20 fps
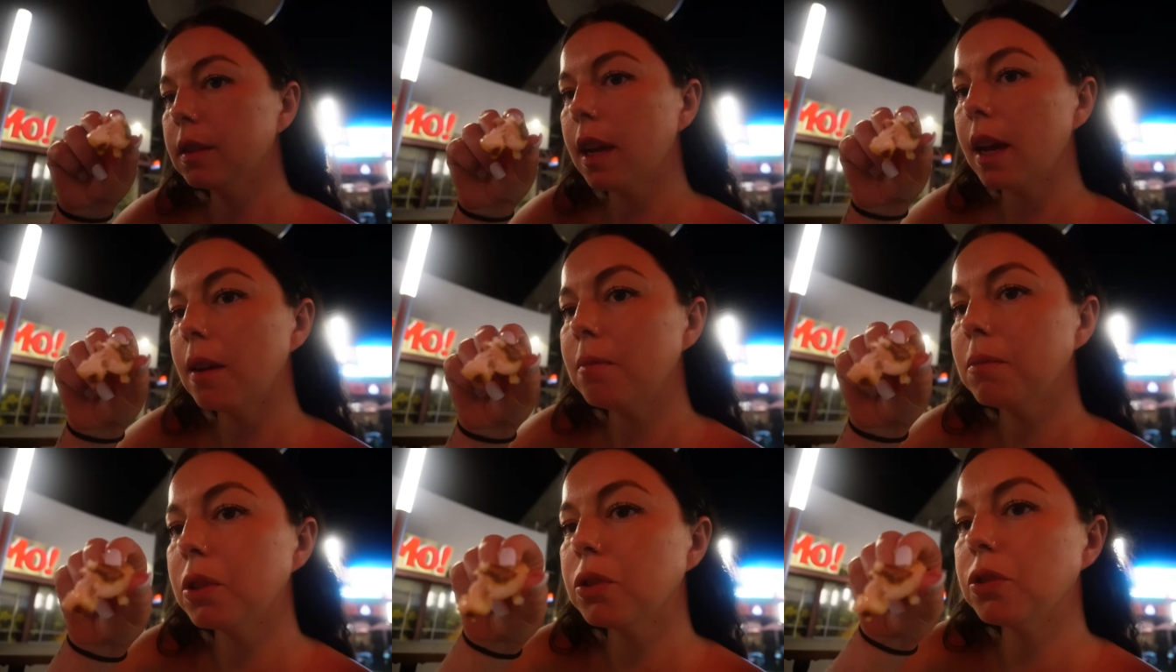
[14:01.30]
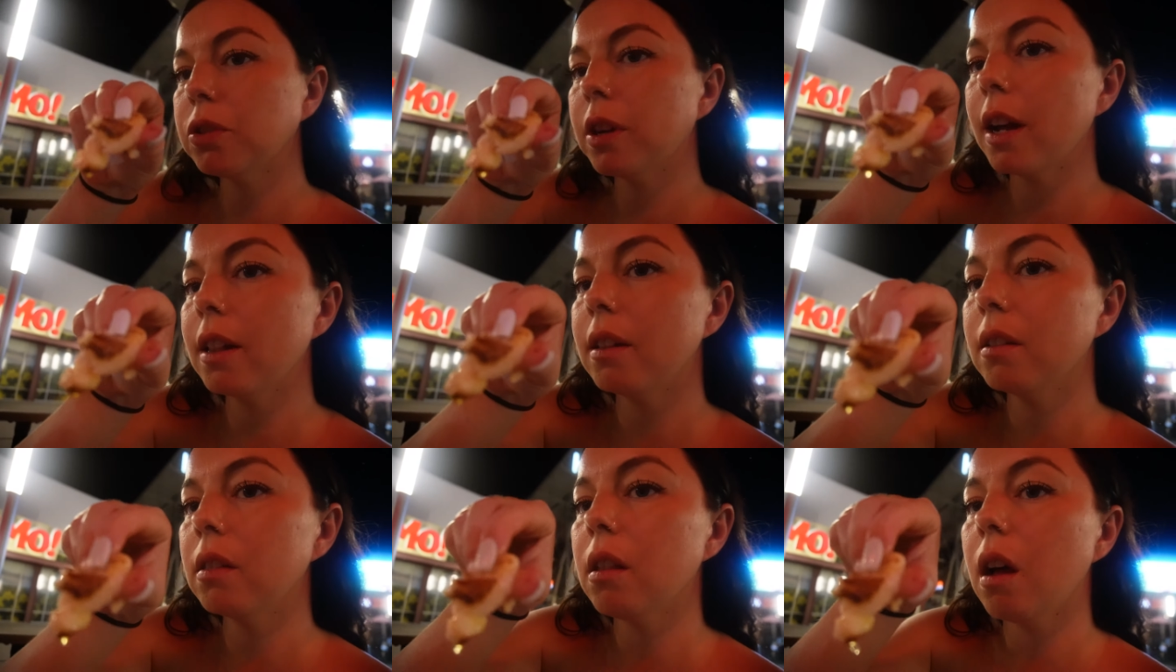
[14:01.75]
Time to
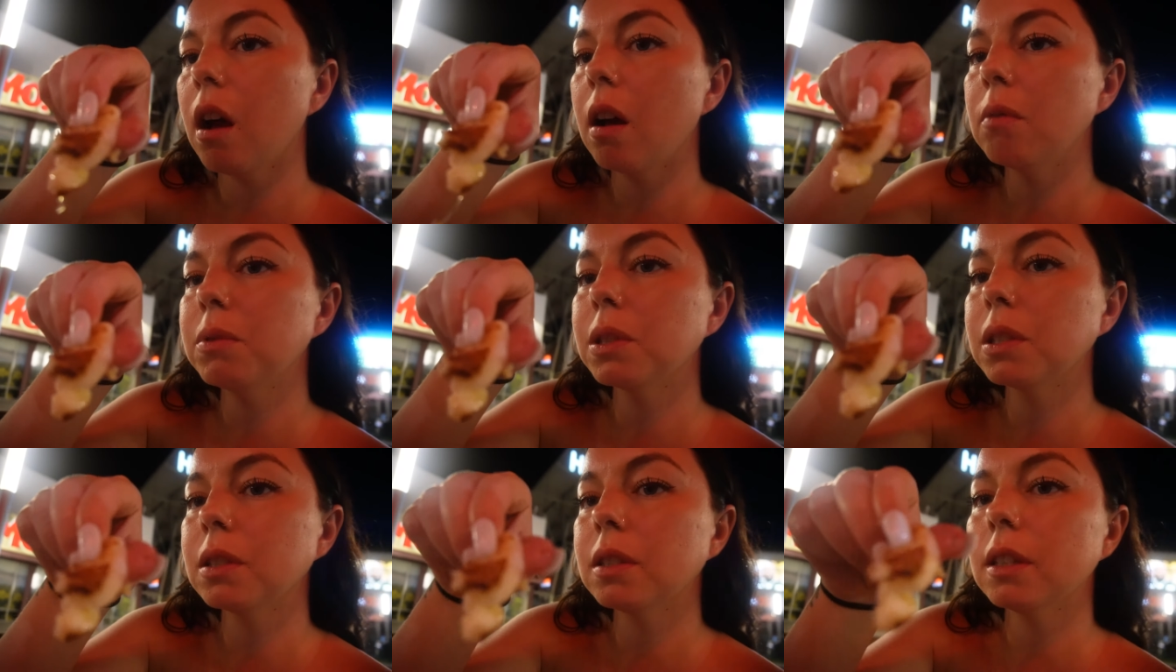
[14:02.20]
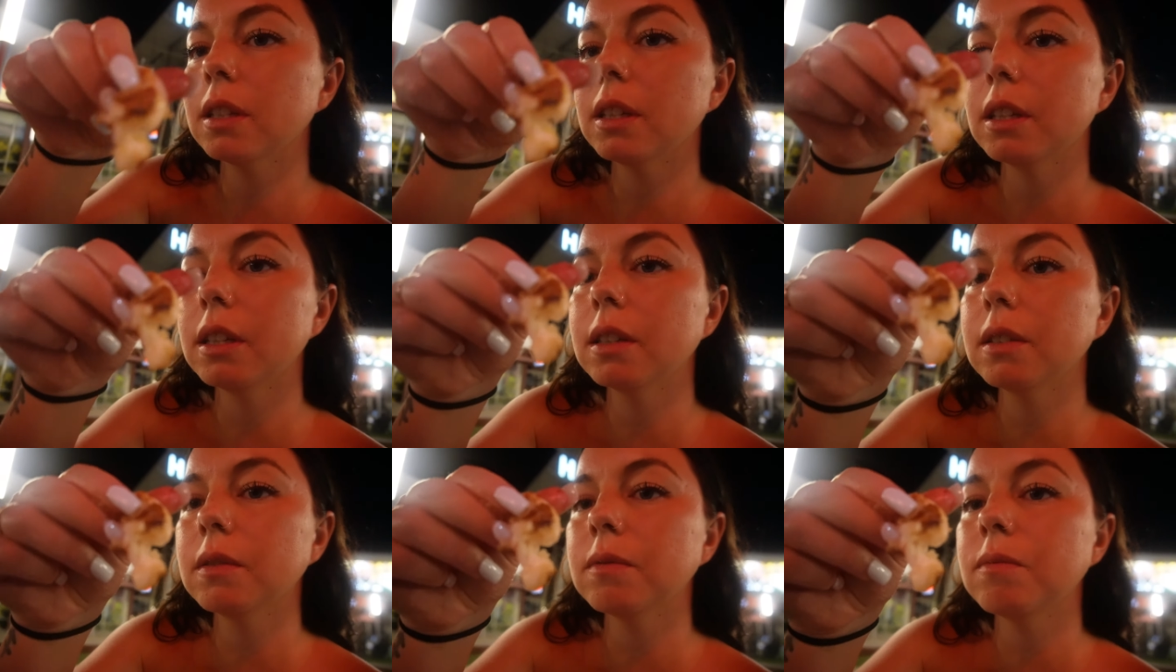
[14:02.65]
try the
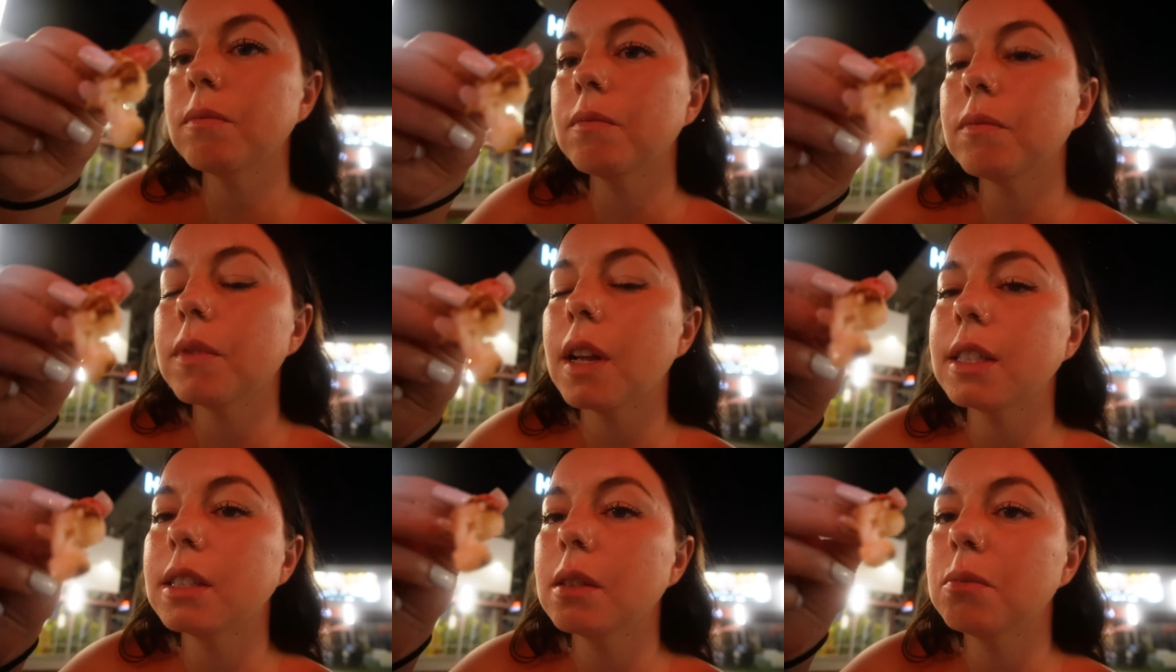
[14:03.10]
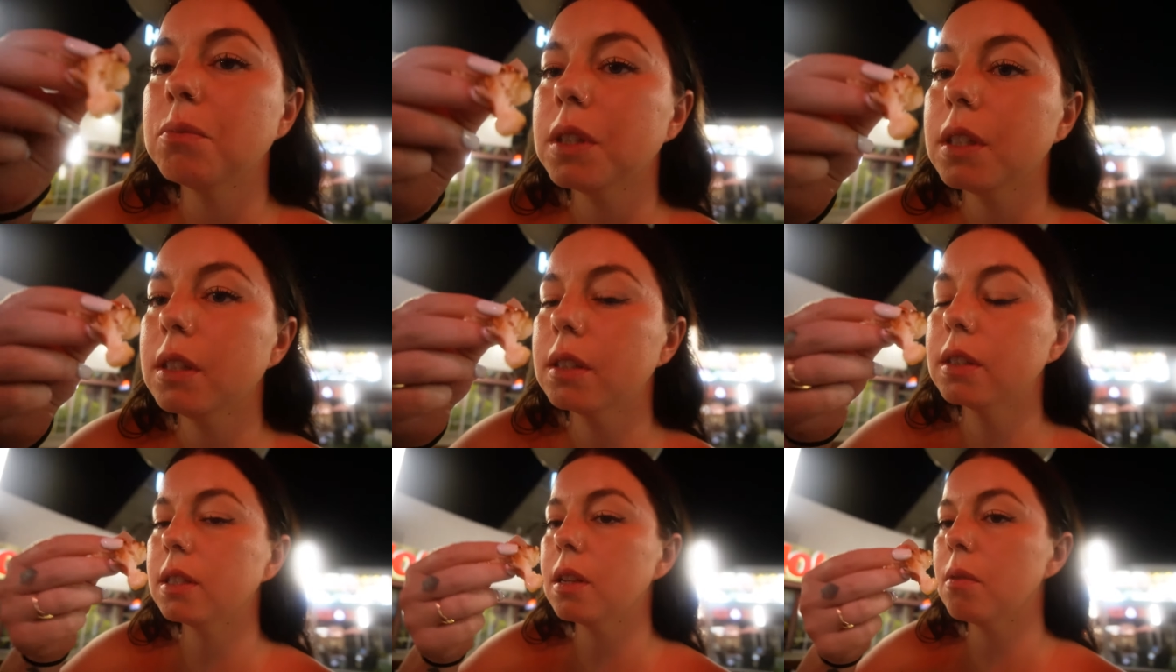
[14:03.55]
lobster. I dipped
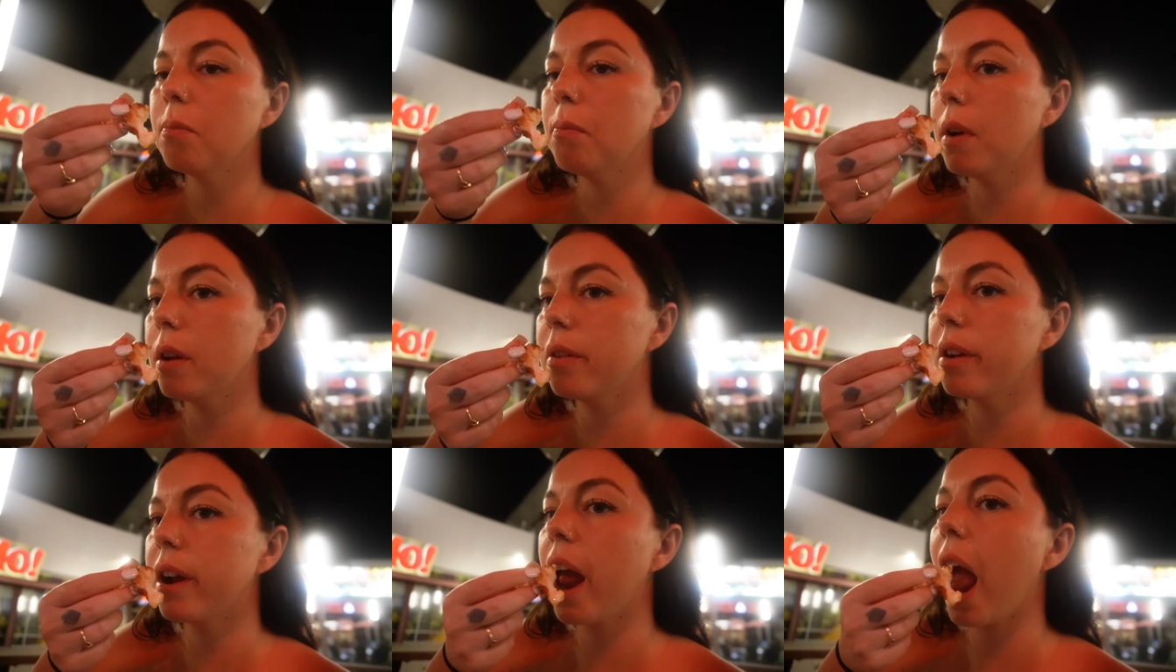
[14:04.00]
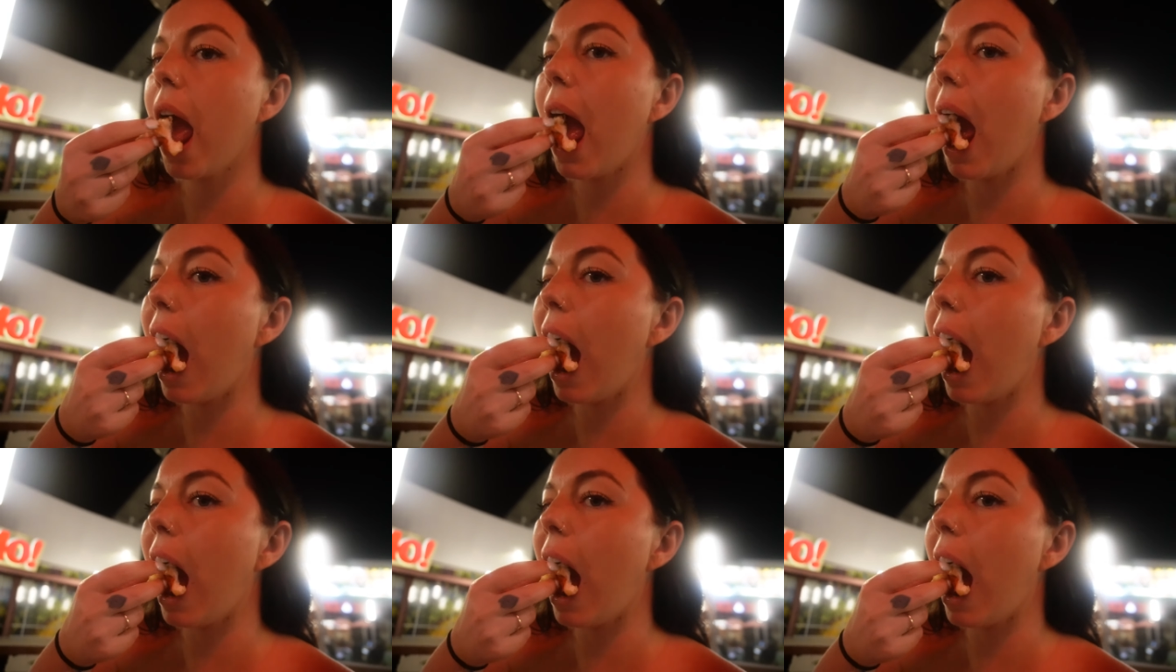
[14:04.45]
it in some butter.